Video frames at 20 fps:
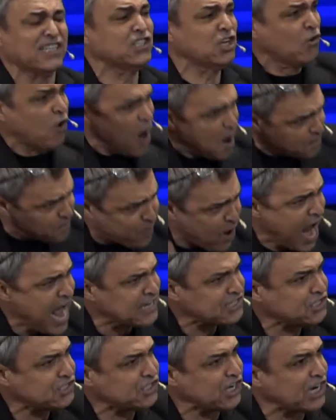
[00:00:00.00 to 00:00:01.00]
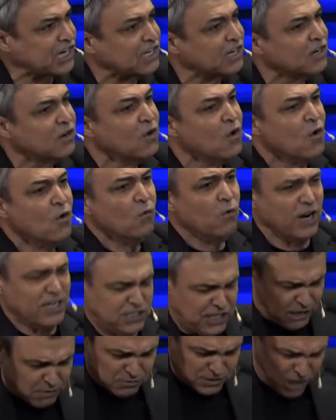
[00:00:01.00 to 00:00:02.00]
to oppression. When
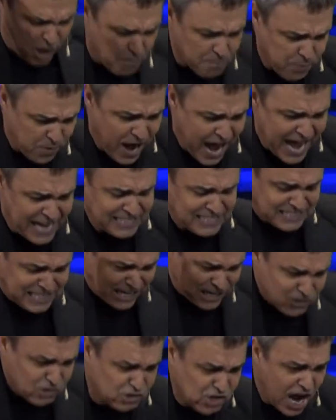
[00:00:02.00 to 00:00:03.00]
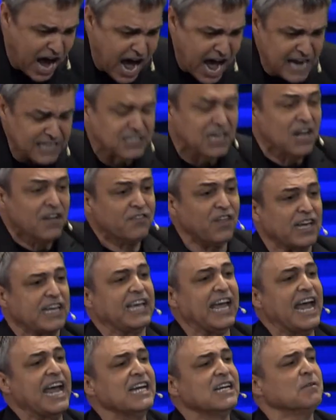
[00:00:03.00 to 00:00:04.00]
she was oppressed and judged, the
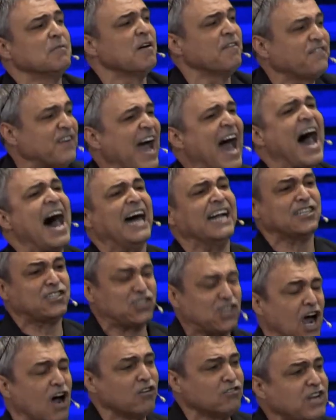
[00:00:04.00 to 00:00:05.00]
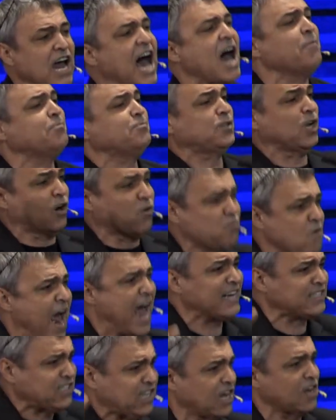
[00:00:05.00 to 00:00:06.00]
kingdom of God showed up to
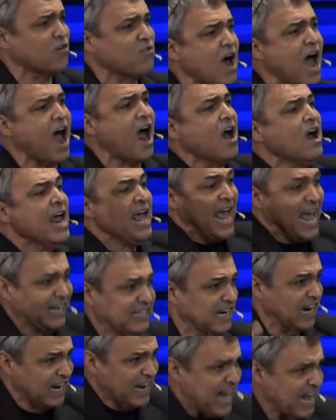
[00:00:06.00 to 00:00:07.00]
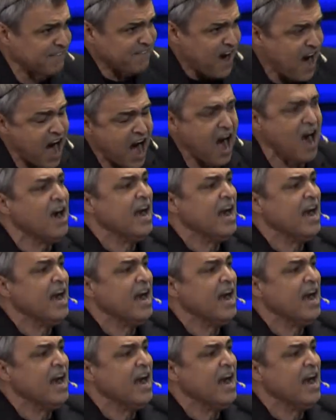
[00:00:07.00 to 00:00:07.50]
rescue her and deliver her